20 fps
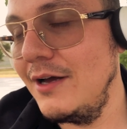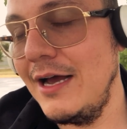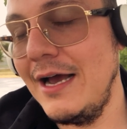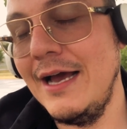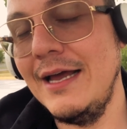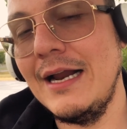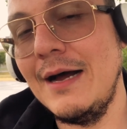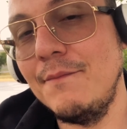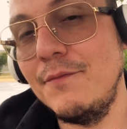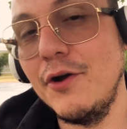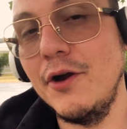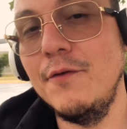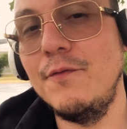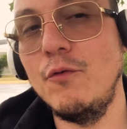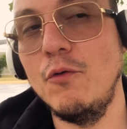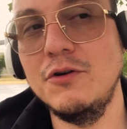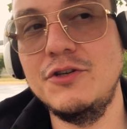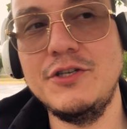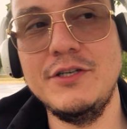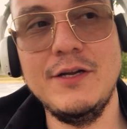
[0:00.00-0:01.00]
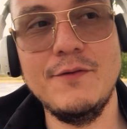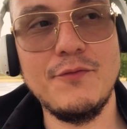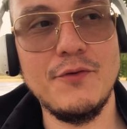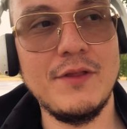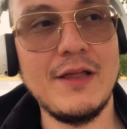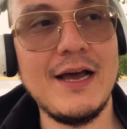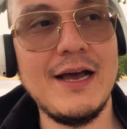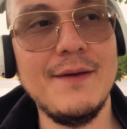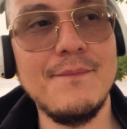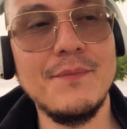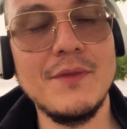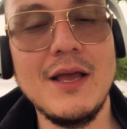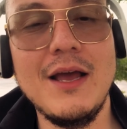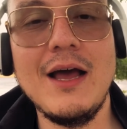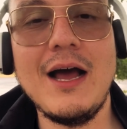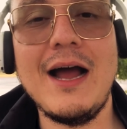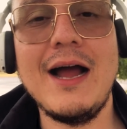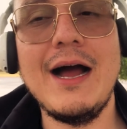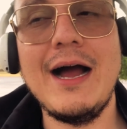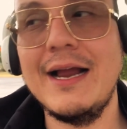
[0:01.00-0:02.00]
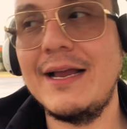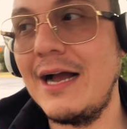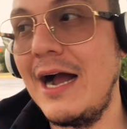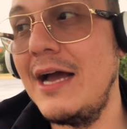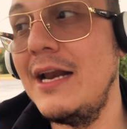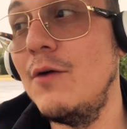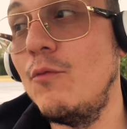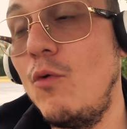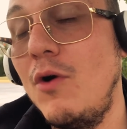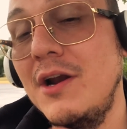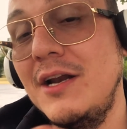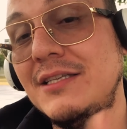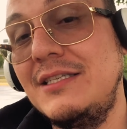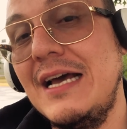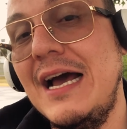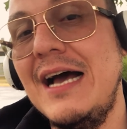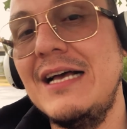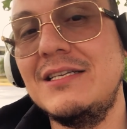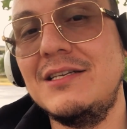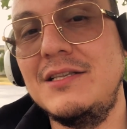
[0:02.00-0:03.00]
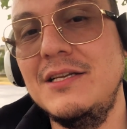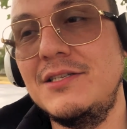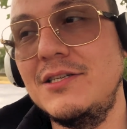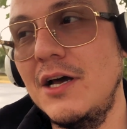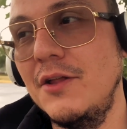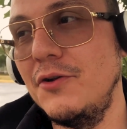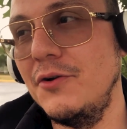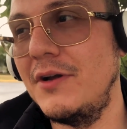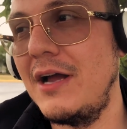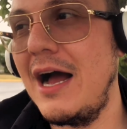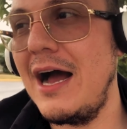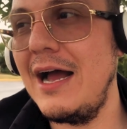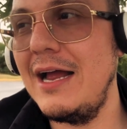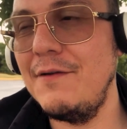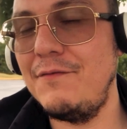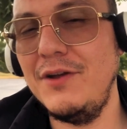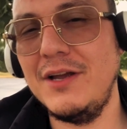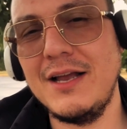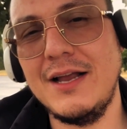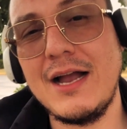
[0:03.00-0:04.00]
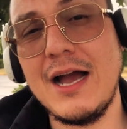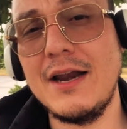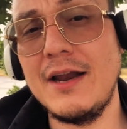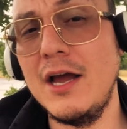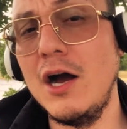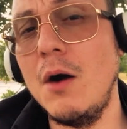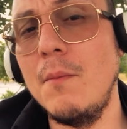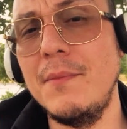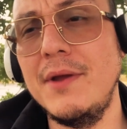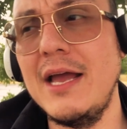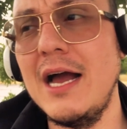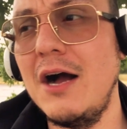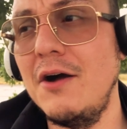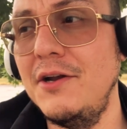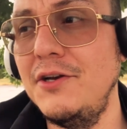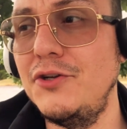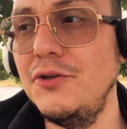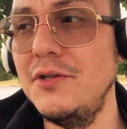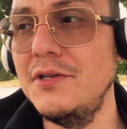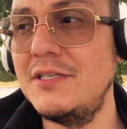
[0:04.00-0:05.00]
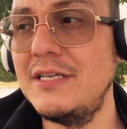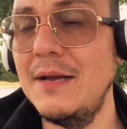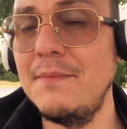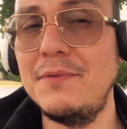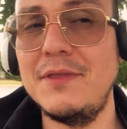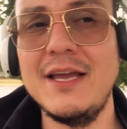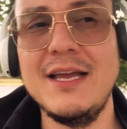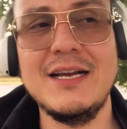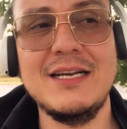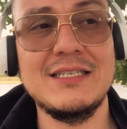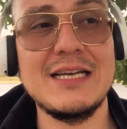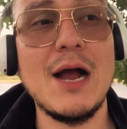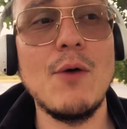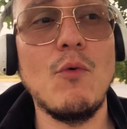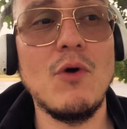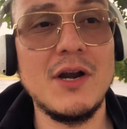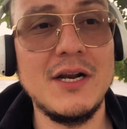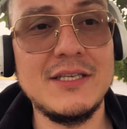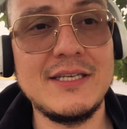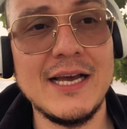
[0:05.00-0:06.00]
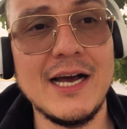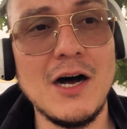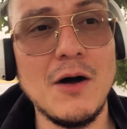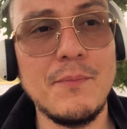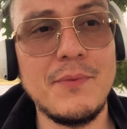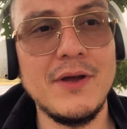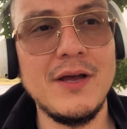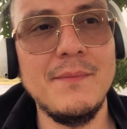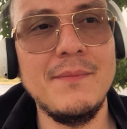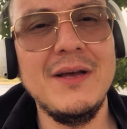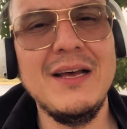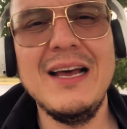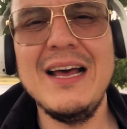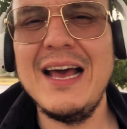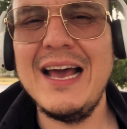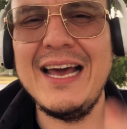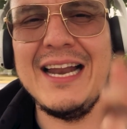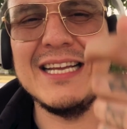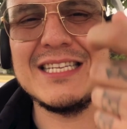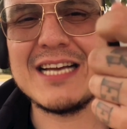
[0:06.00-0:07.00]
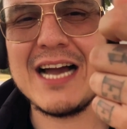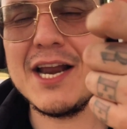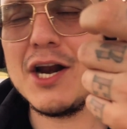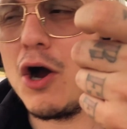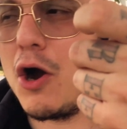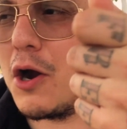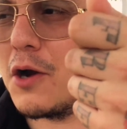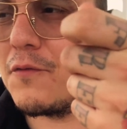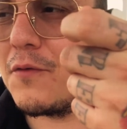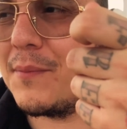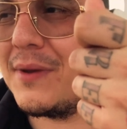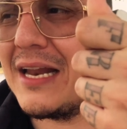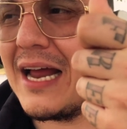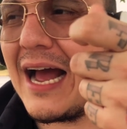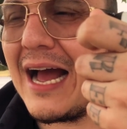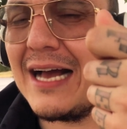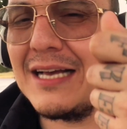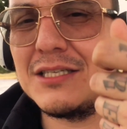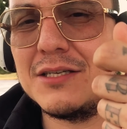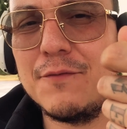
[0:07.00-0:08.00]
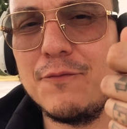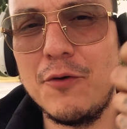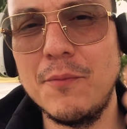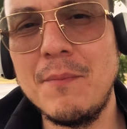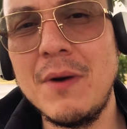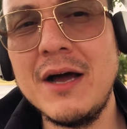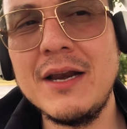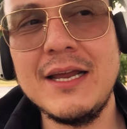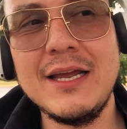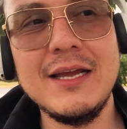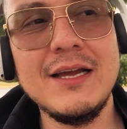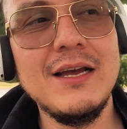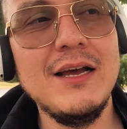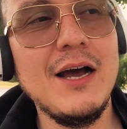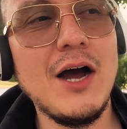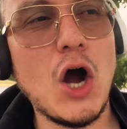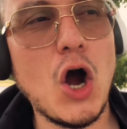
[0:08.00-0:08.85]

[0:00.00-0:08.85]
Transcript: And I'm very fortunate for that. I kind of wanted to ask this other guy if he could kind of help me out and do the same thing because I wanted to help him. And it's kind of hard for me to ask for money.